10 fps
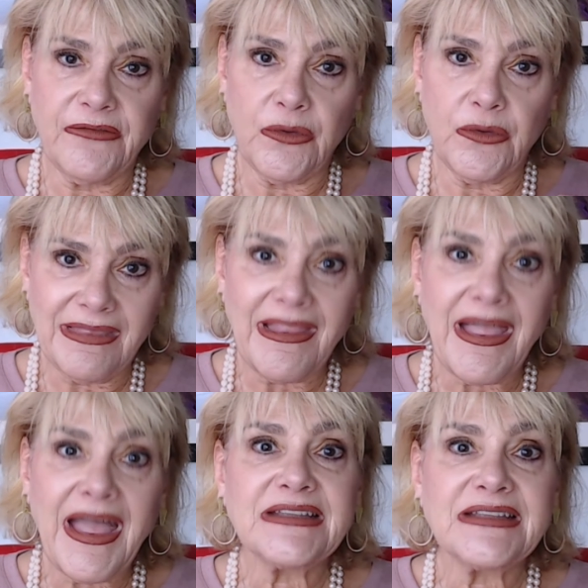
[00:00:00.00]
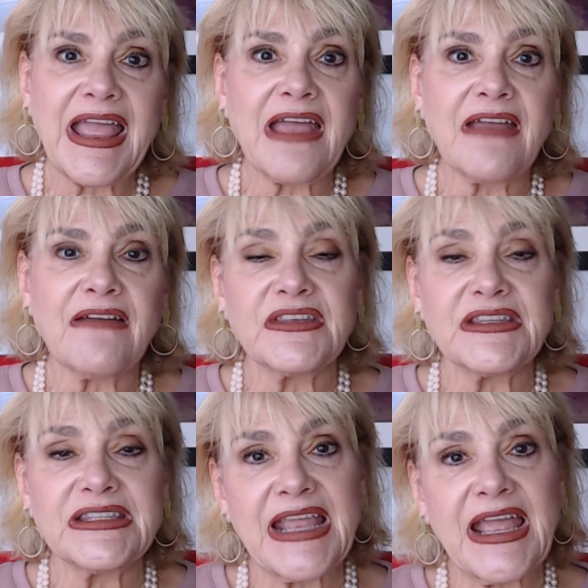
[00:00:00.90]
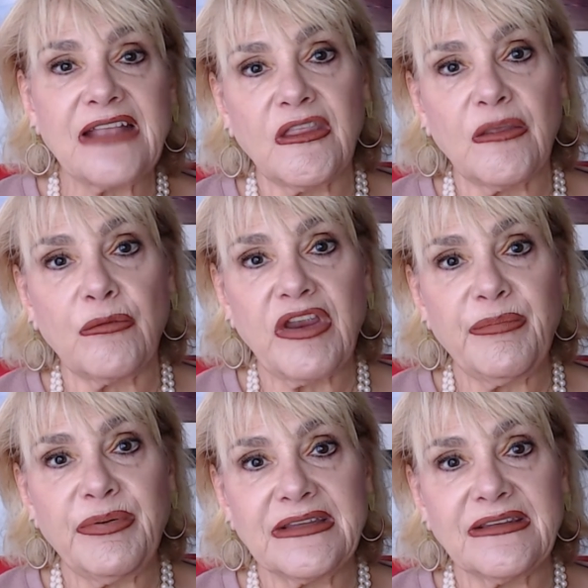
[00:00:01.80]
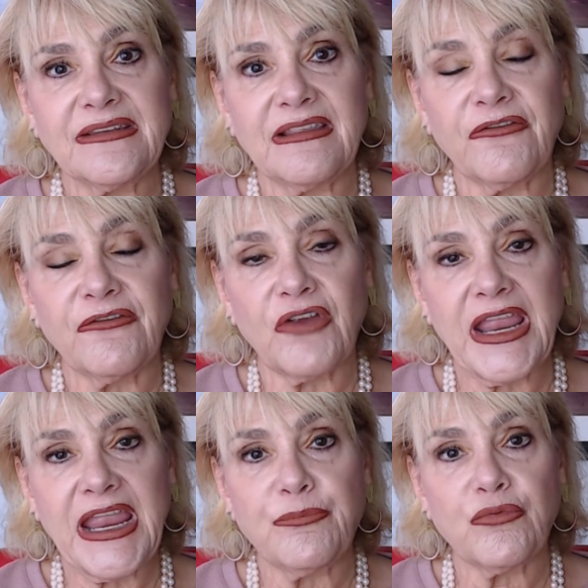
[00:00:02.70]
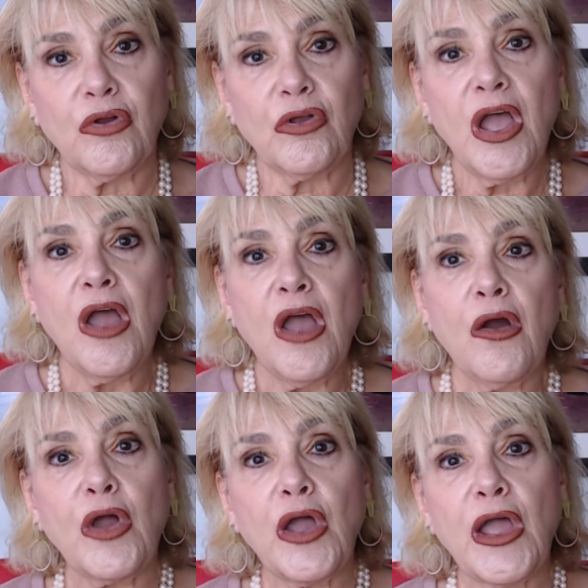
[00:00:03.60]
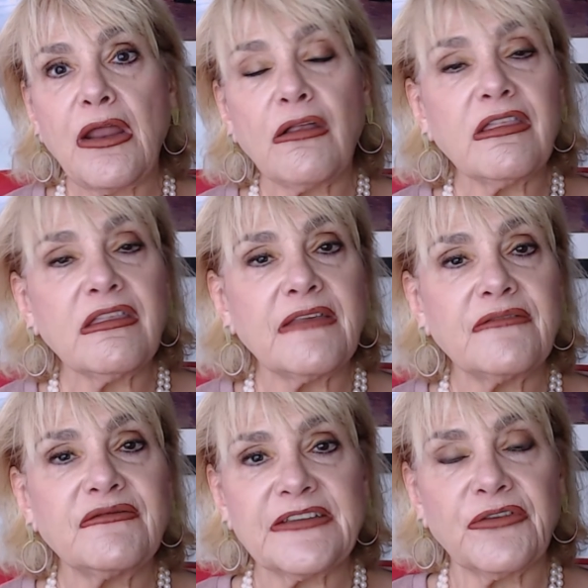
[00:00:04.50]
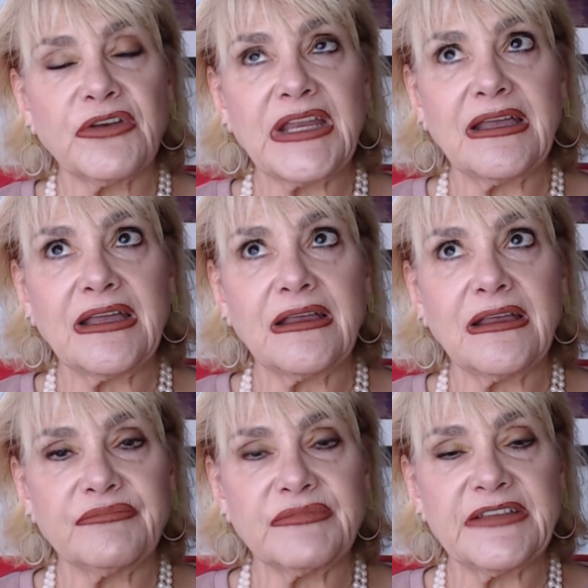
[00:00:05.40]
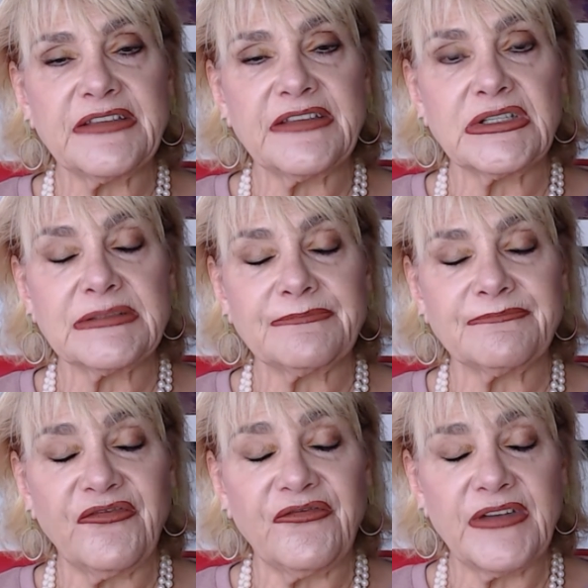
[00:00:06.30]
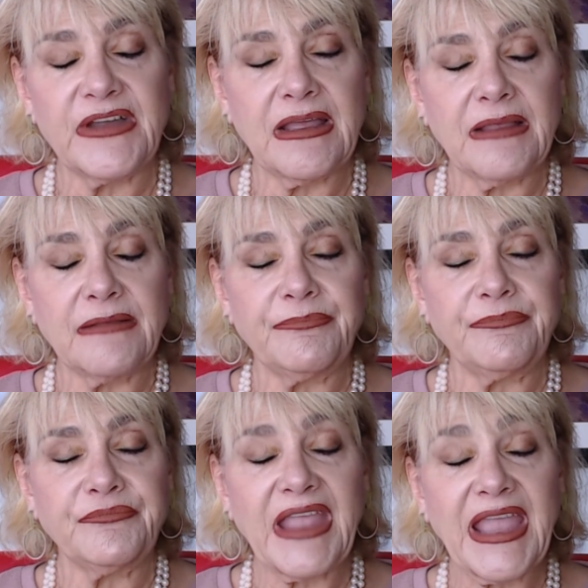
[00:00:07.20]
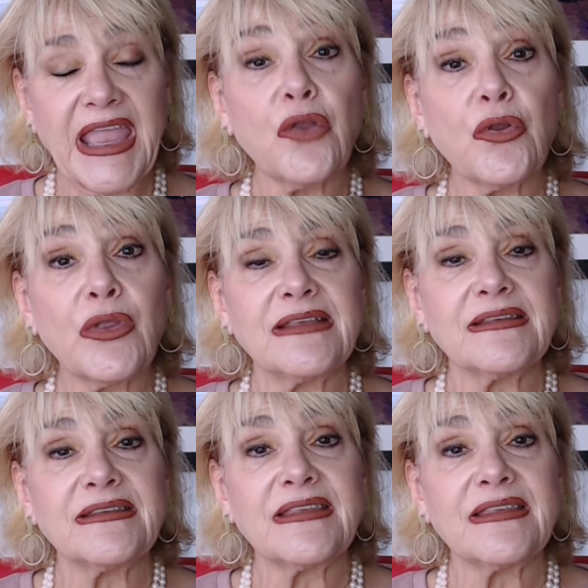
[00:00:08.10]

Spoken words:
like to have the stats on the Monterey Peninsula for April and all of the different areas,